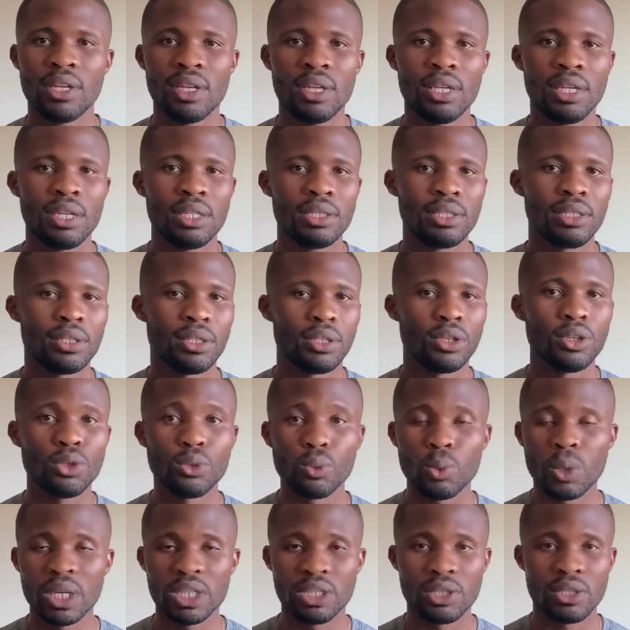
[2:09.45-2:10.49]
It's a good
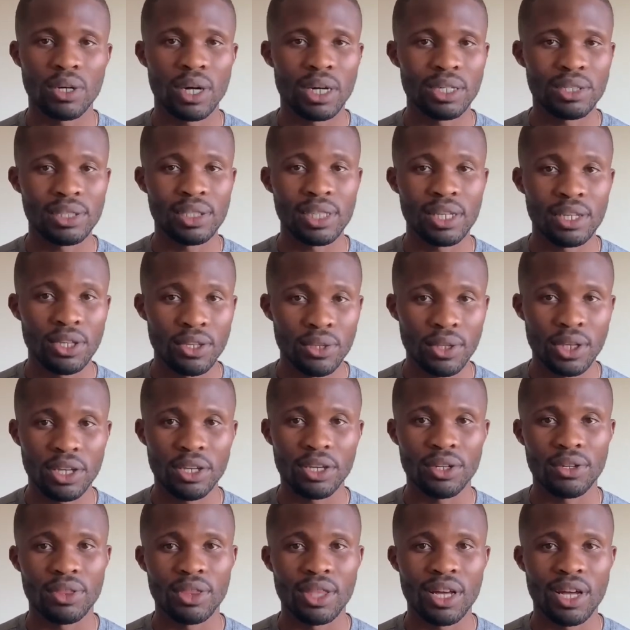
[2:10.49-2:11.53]
way to articulate your
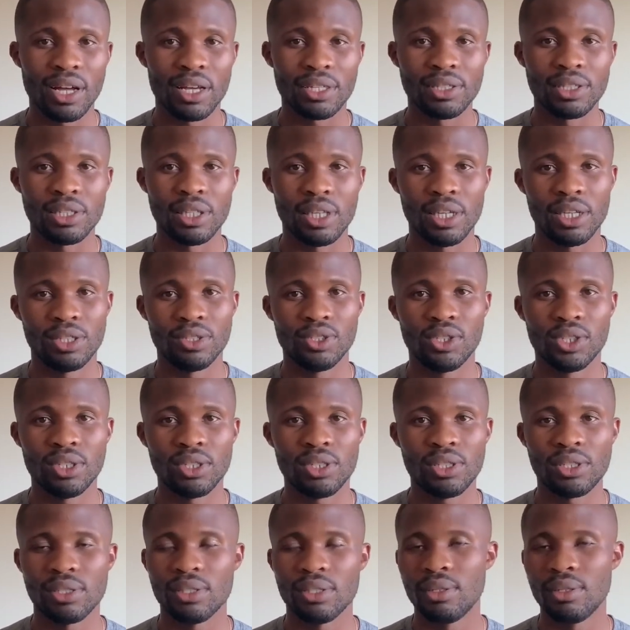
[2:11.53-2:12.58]
thoughts and
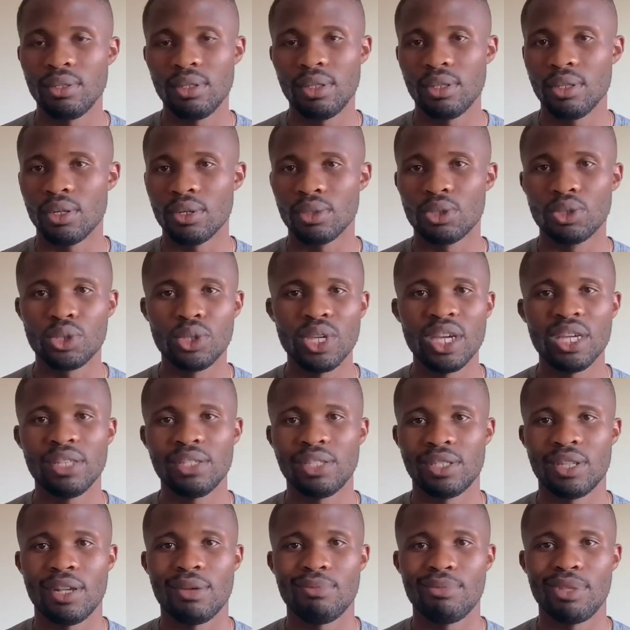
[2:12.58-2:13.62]
just, create
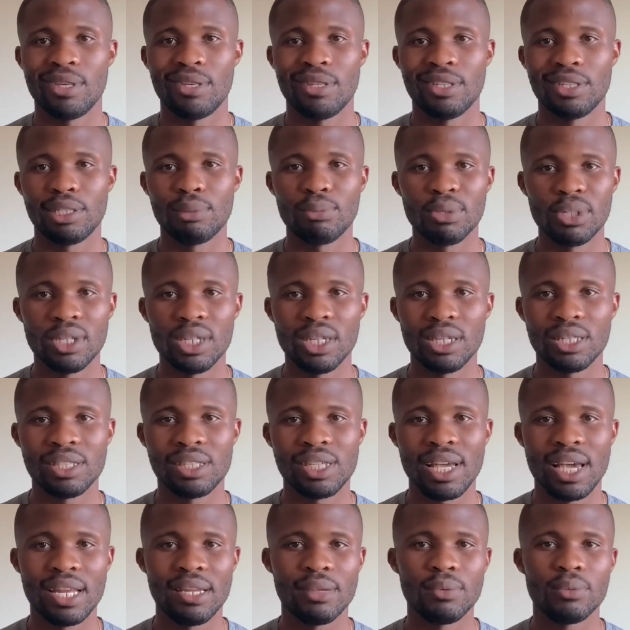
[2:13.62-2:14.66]
something. It's pretty
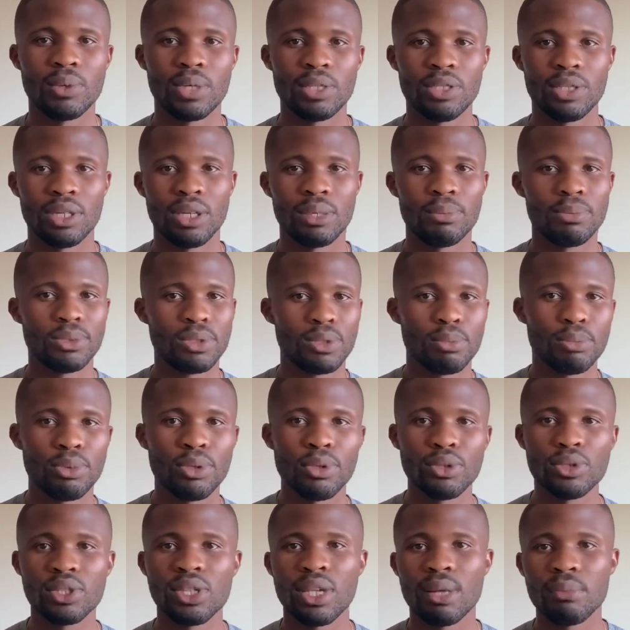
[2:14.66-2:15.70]
exciting when you're able to pull
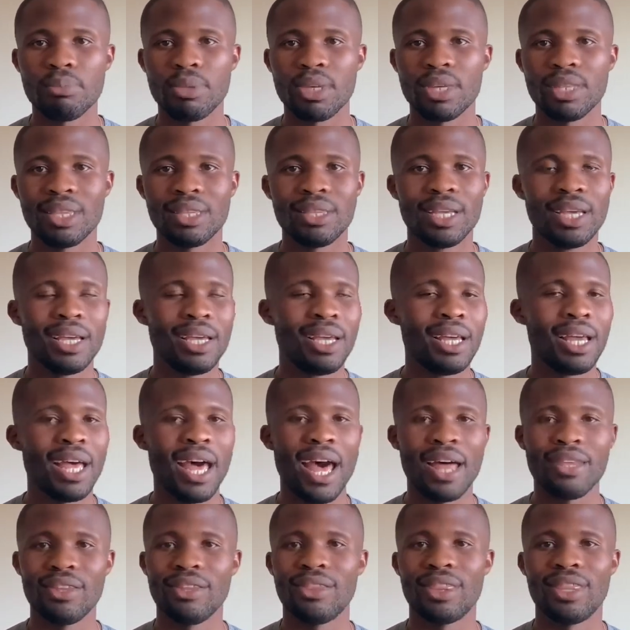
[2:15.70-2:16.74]
something out
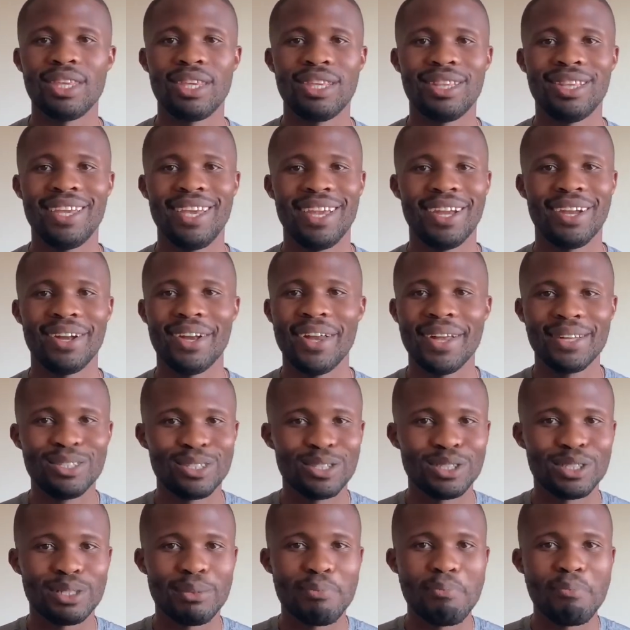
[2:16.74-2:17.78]
of thin air and
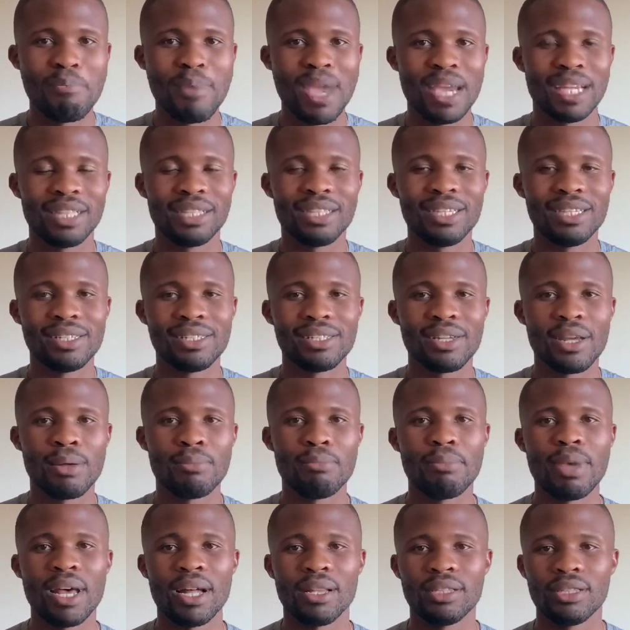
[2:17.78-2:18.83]
just make this
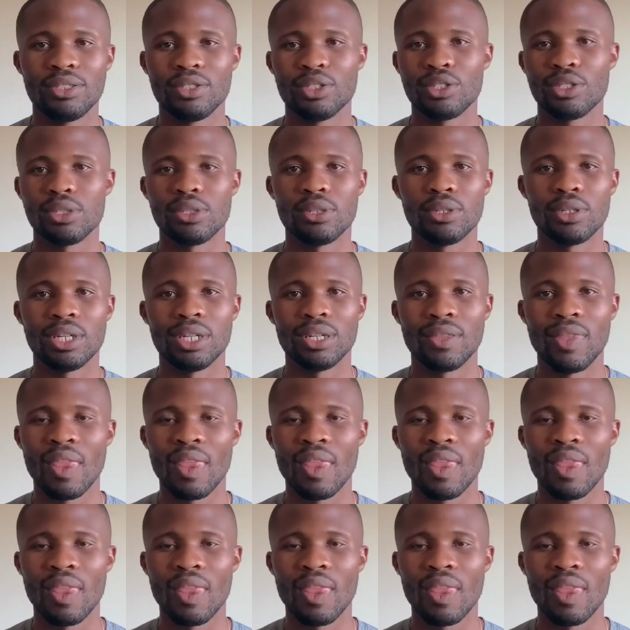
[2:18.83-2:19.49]
compelling story.